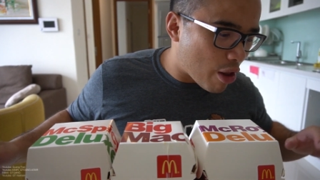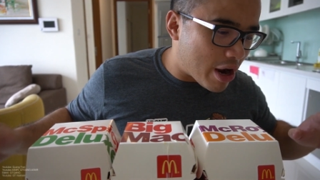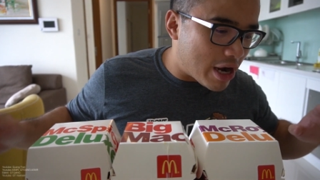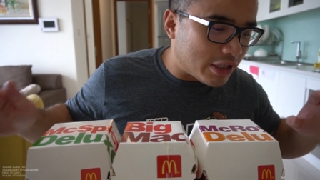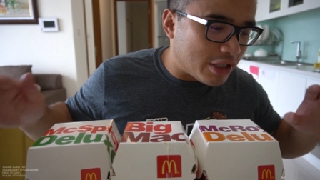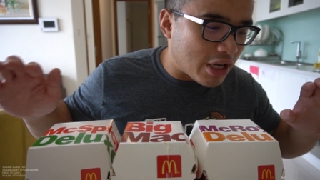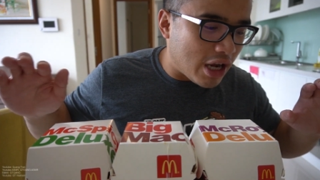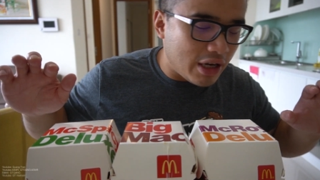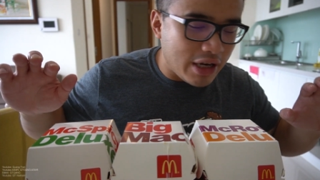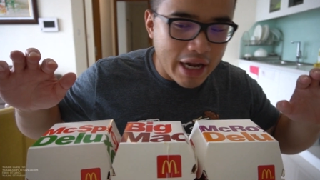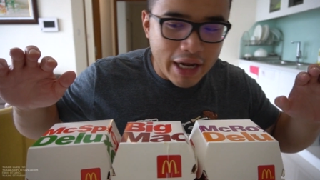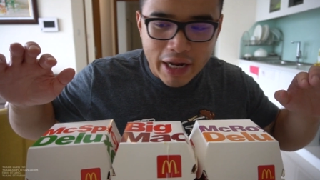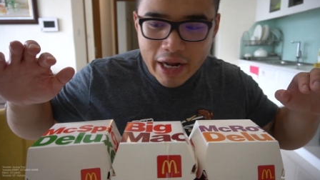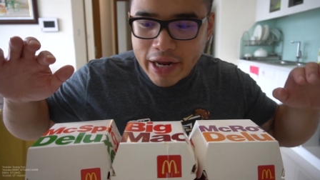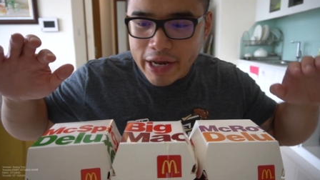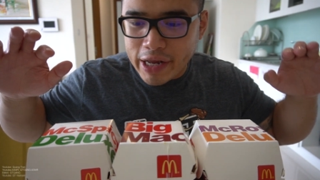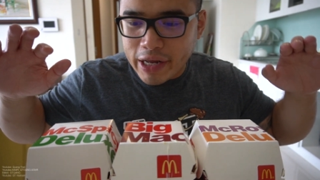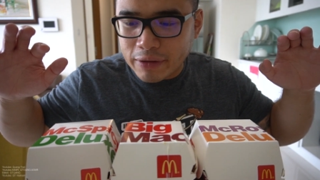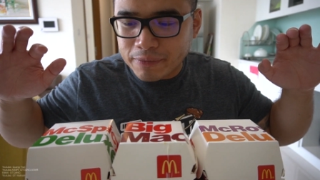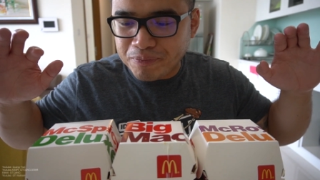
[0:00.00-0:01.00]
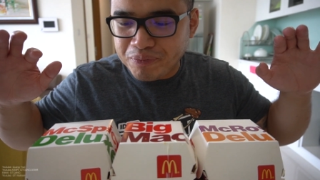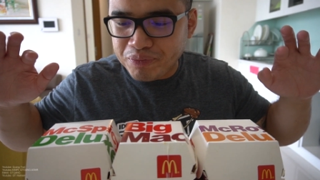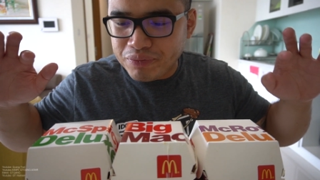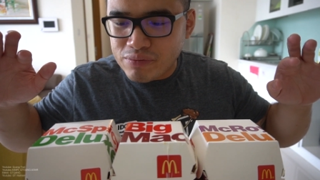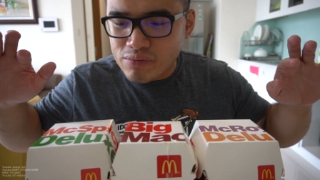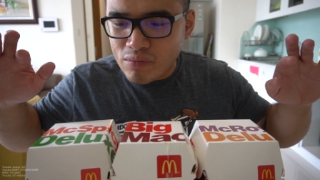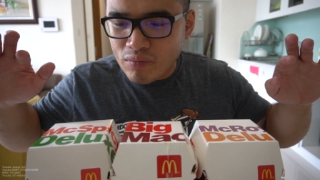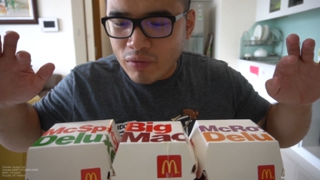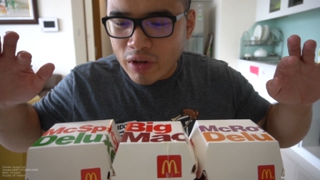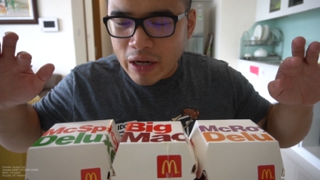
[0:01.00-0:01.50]
It's not like a
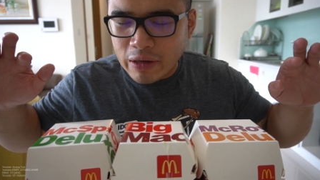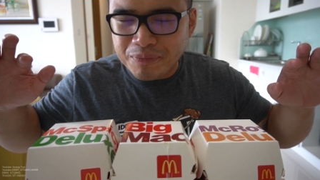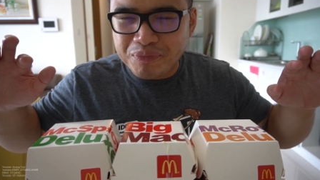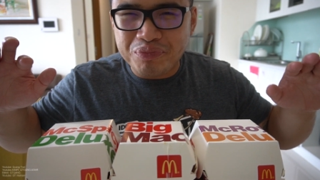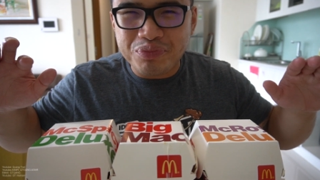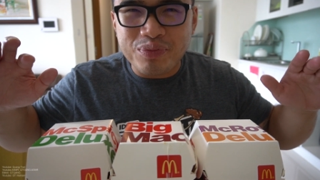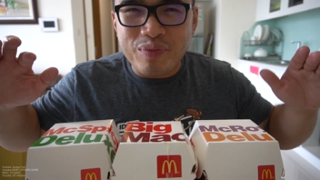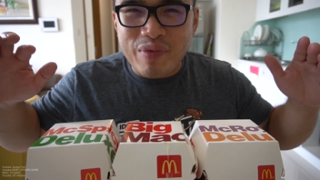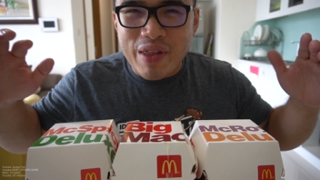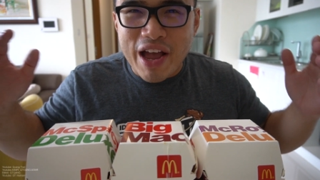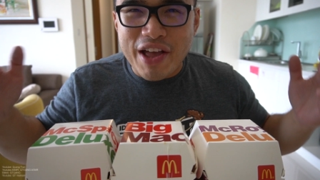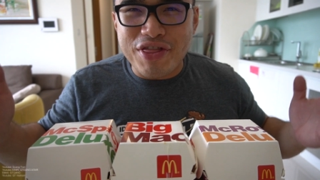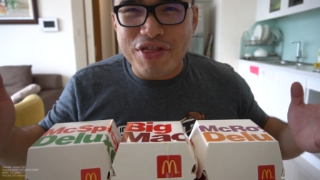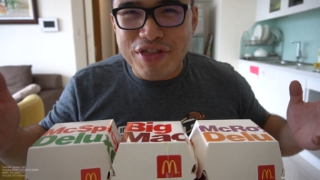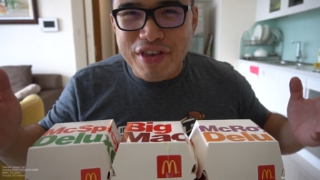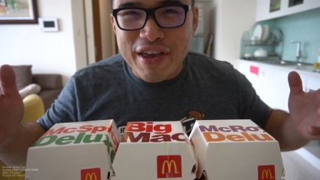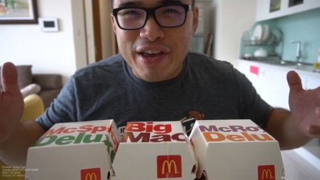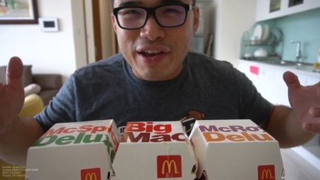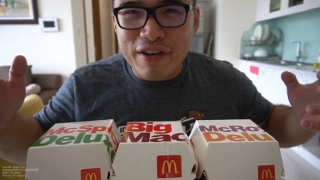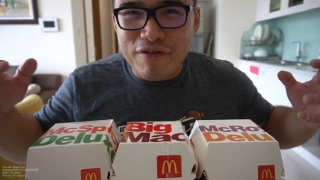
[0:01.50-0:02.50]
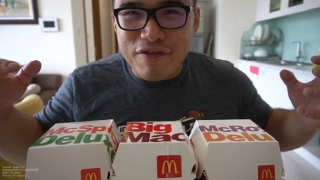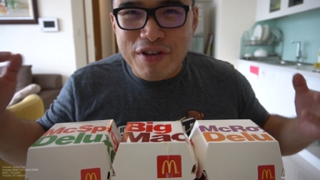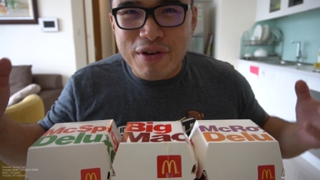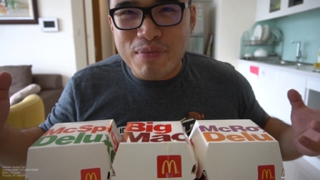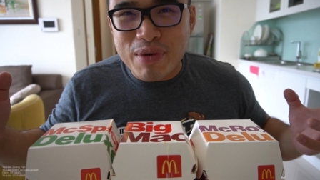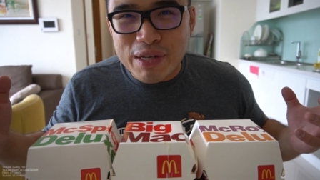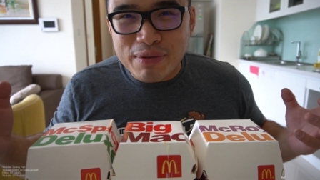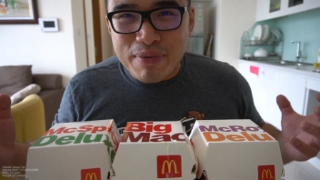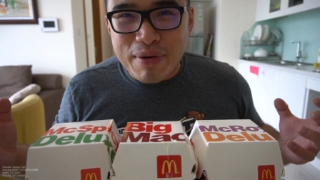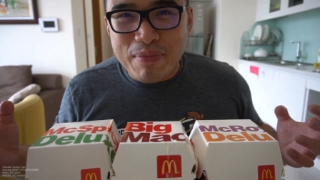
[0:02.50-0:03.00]
a thing
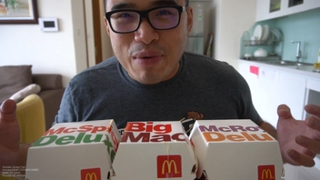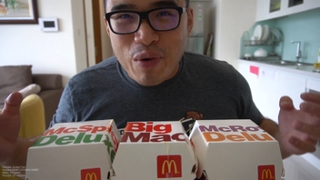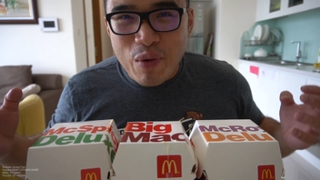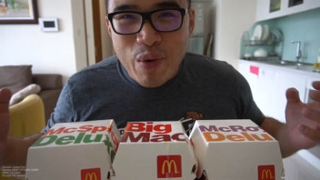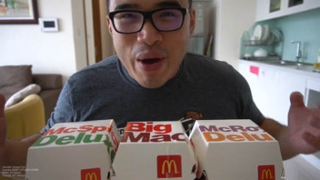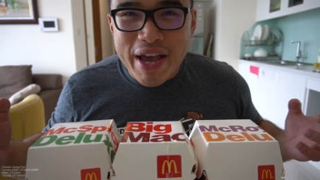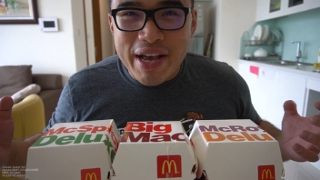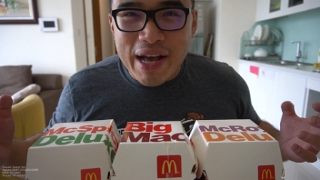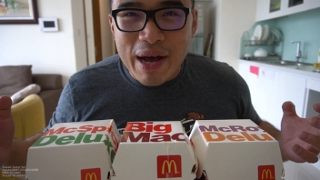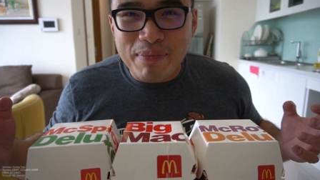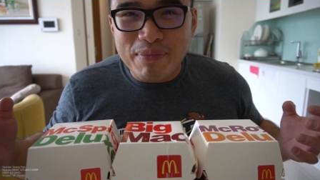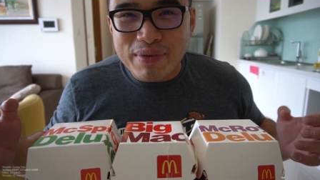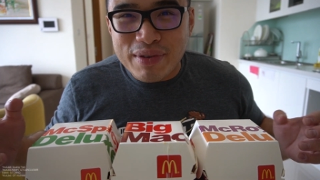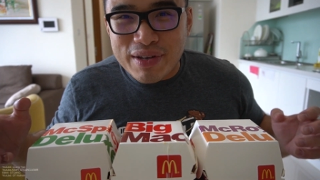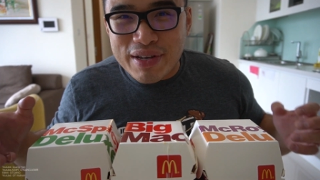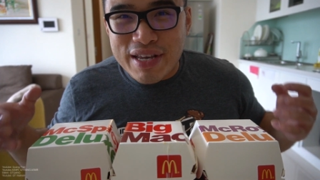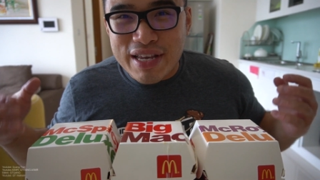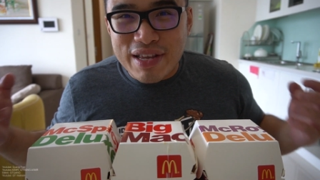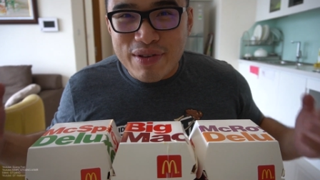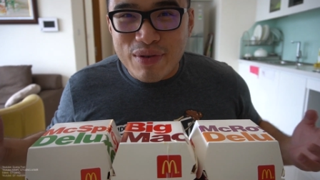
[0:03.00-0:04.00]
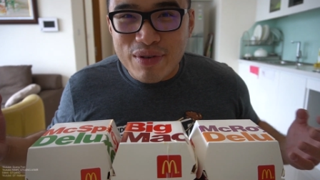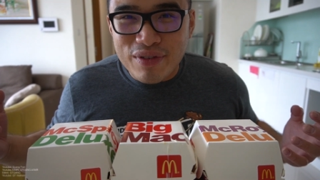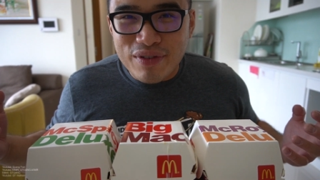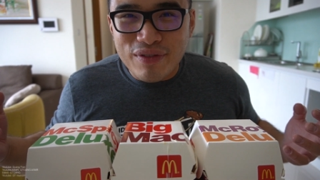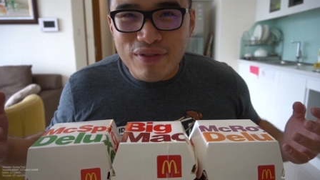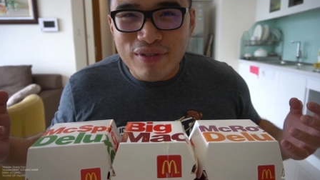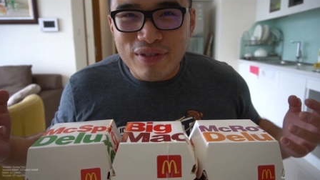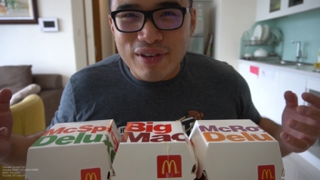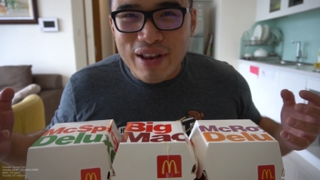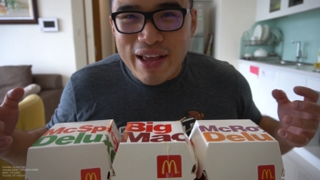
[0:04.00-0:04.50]
Vietnamese people wake up to eat,
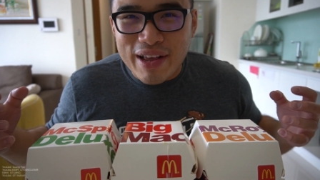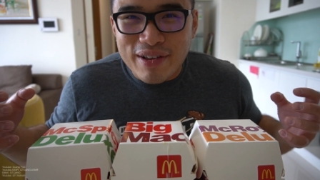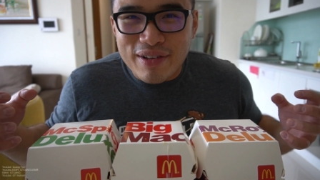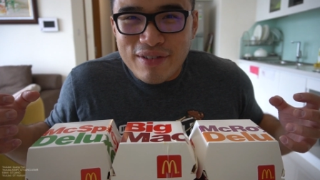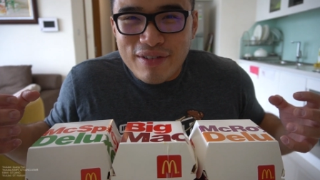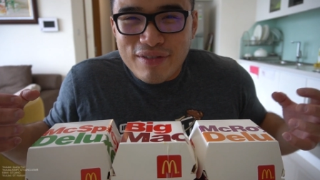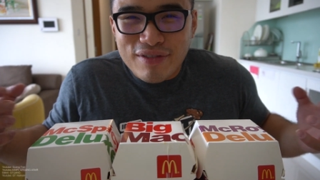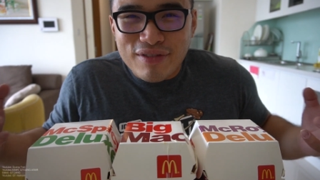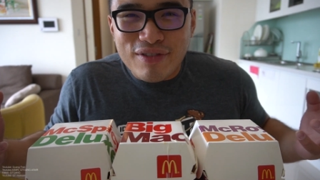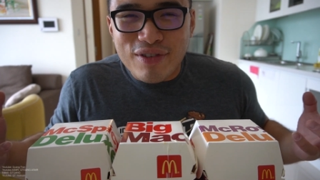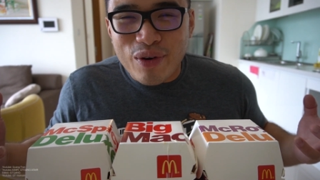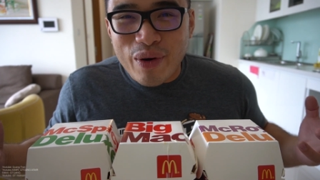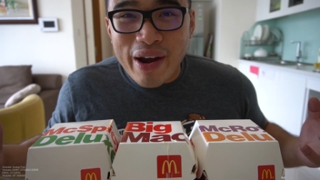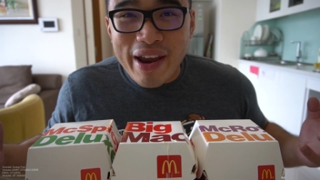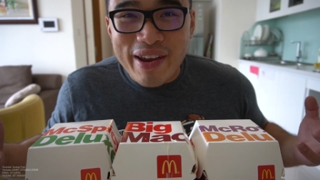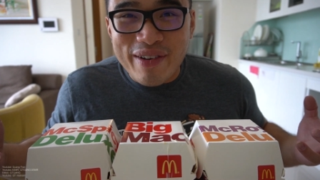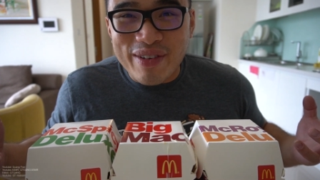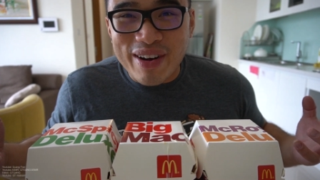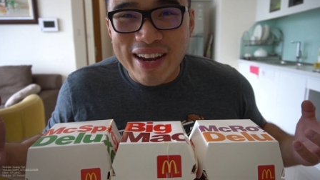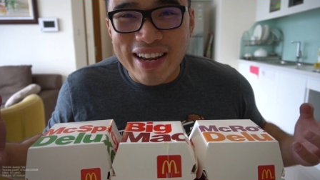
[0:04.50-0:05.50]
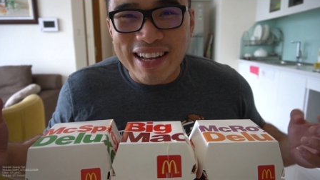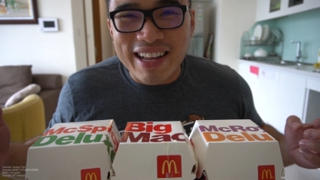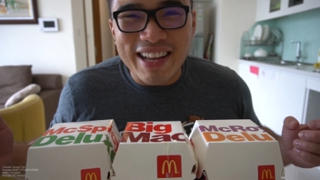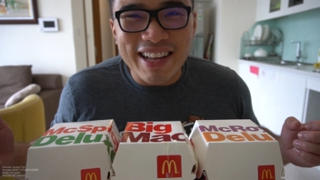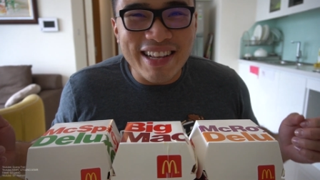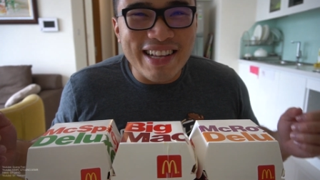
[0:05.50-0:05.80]
like crave, right?